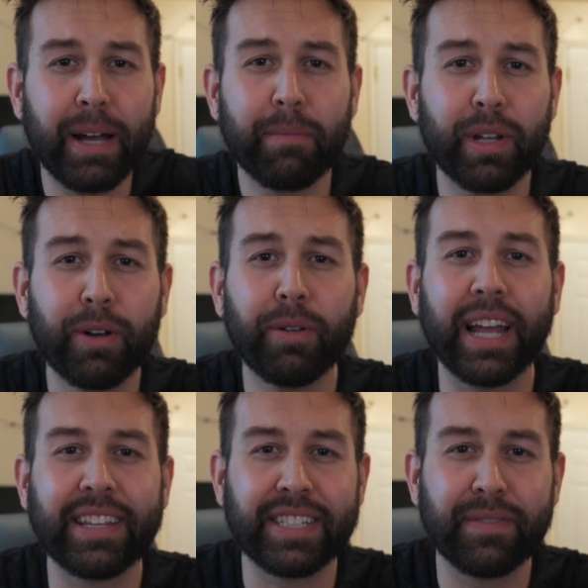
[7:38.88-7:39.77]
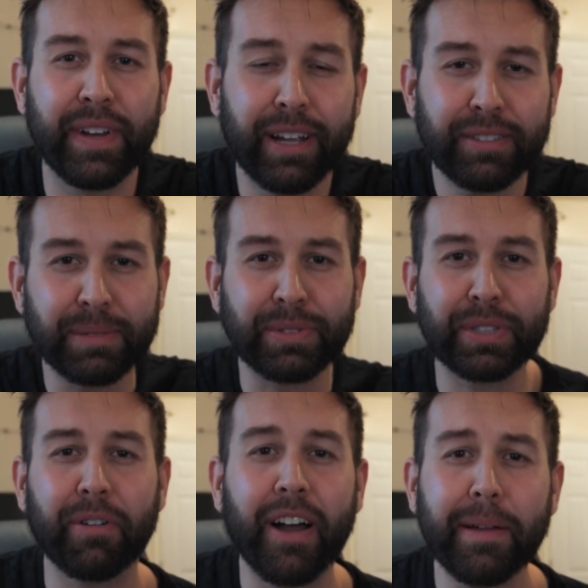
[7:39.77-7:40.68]
down below, like this video,
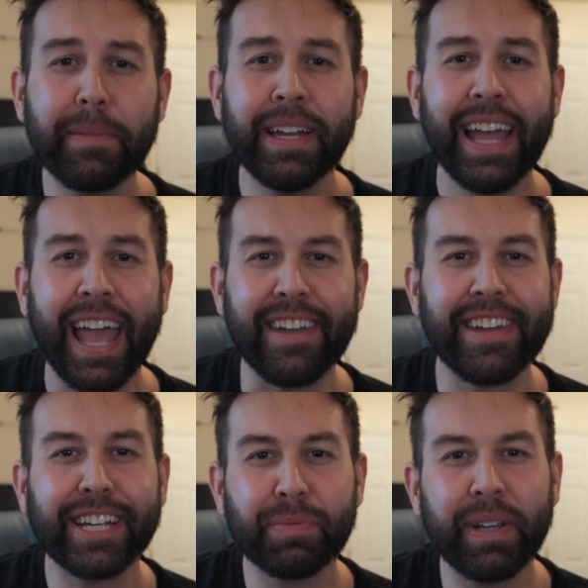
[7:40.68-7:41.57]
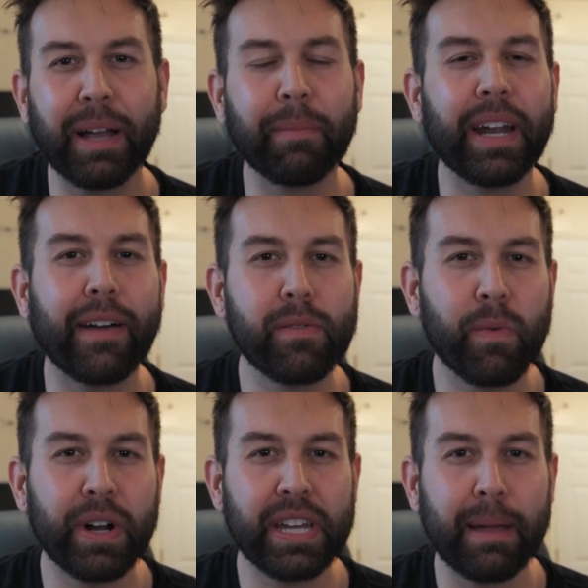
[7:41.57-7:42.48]
subscribe, and next week I'm gonna have a
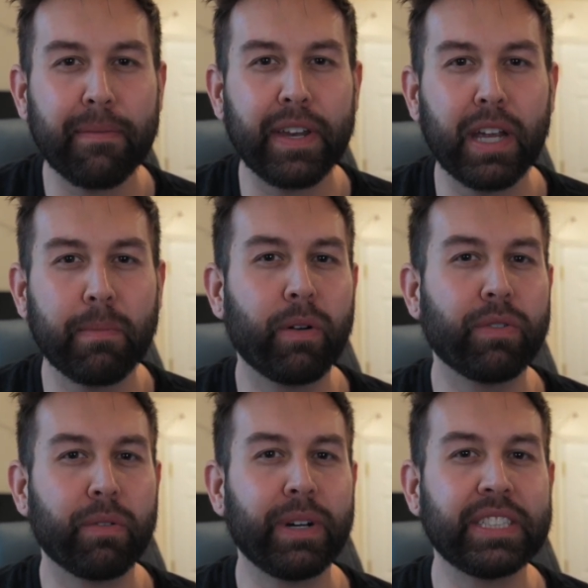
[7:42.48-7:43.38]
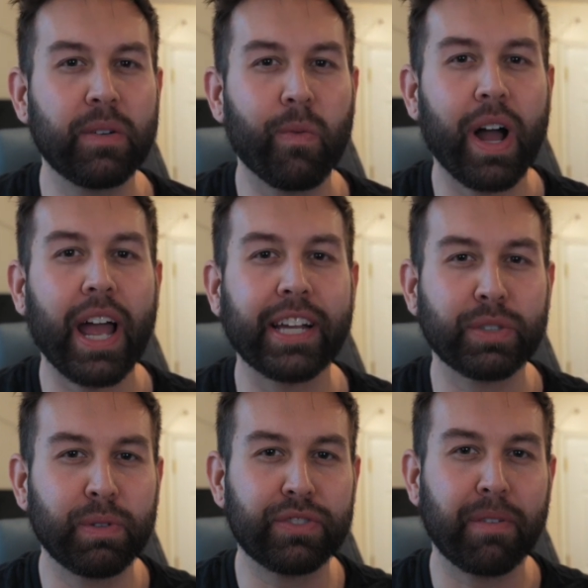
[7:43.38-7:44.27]
more in-depth video about the reason why I
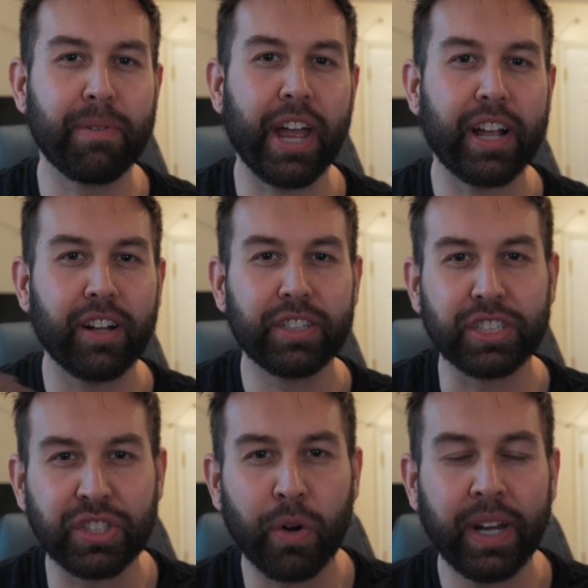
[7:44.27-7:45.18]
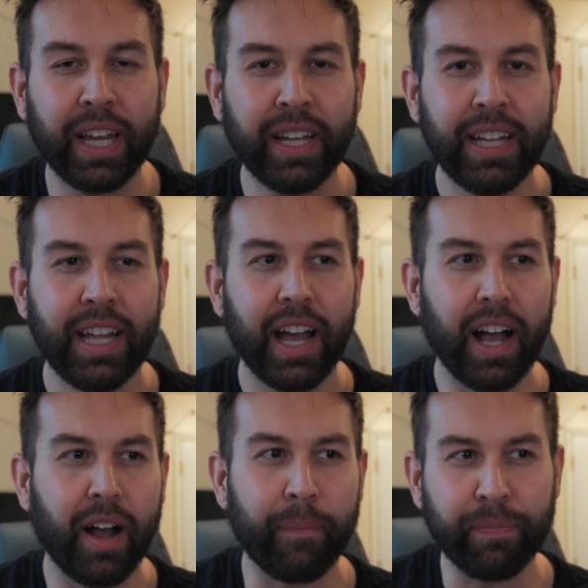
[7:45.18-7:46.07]
switched from Nikon to Sony.
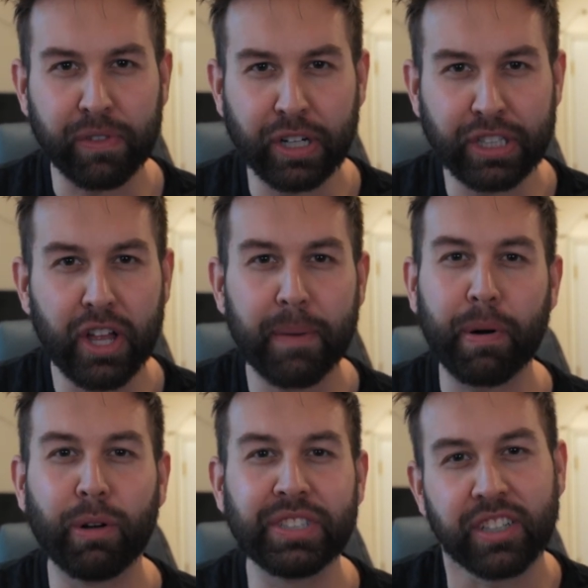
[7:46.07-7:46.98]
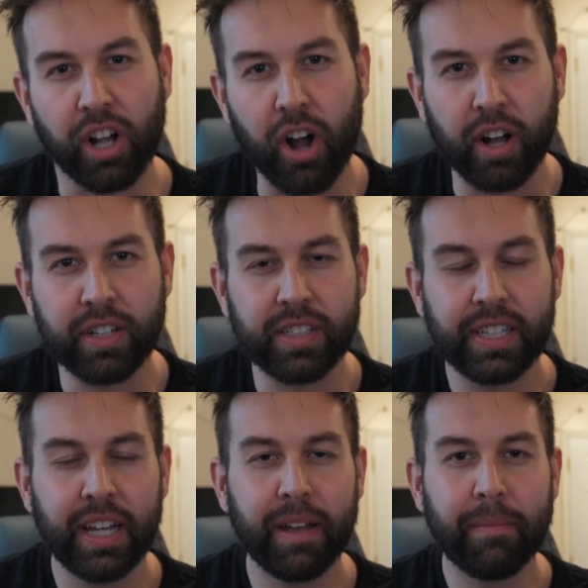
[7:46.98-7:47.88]
There's a lot of pros and cons,
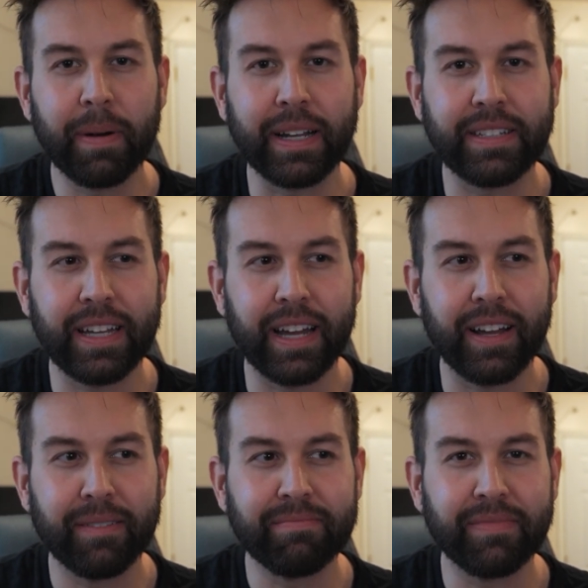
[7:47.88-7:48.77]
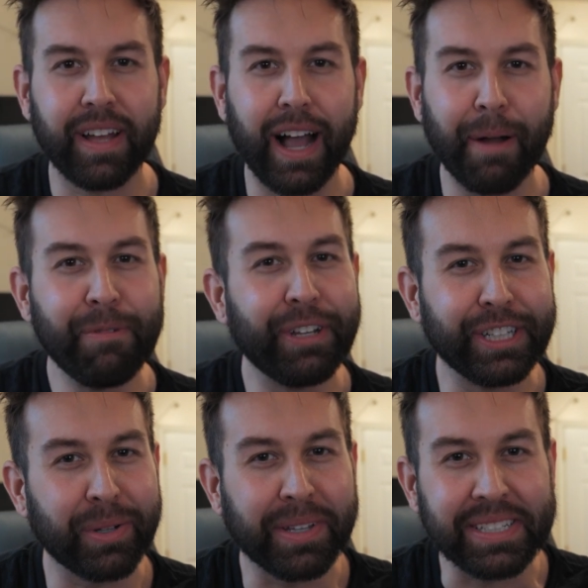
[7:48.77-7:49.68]
but I'm really
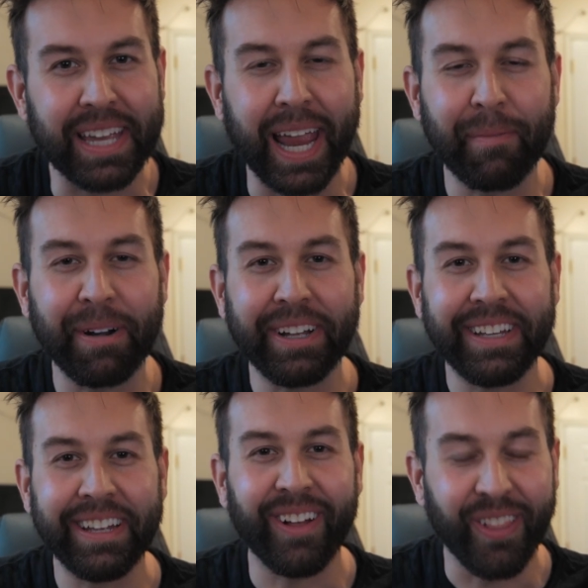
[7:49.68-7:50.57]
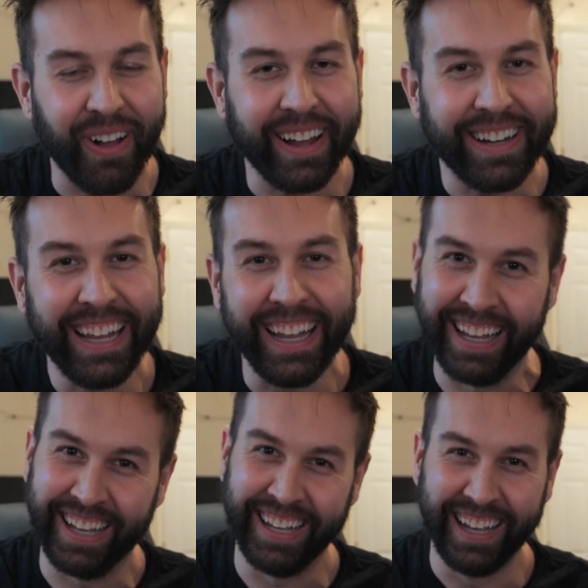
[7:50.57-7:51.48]
enjoying this camera a lot.
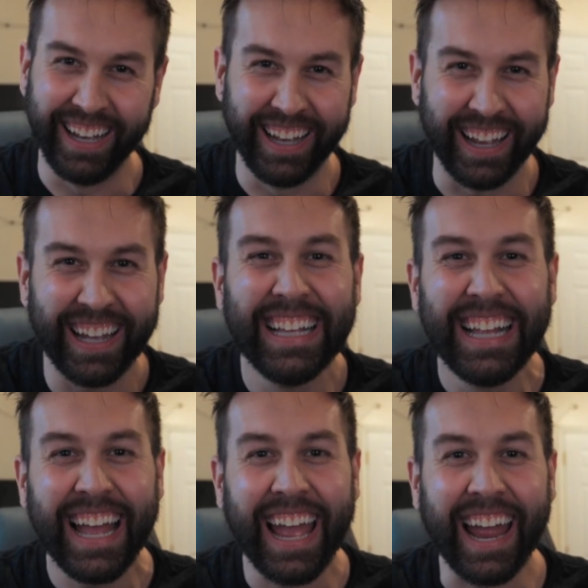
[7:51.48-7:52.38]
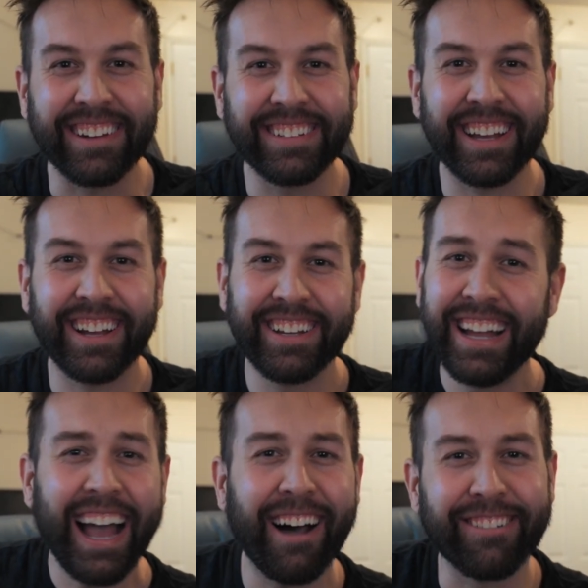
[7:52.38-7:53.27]
And
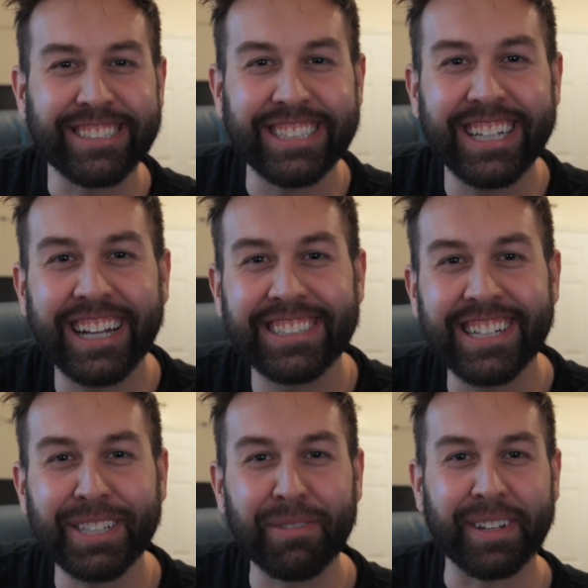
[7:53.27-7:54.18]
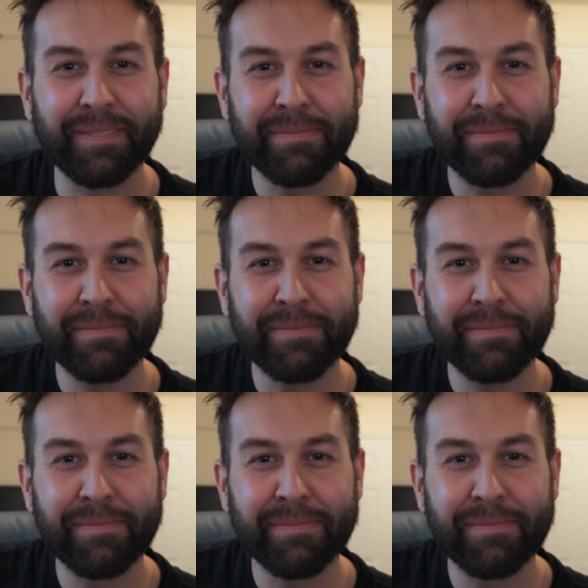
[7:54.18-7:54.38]
I will see you guys in the next one.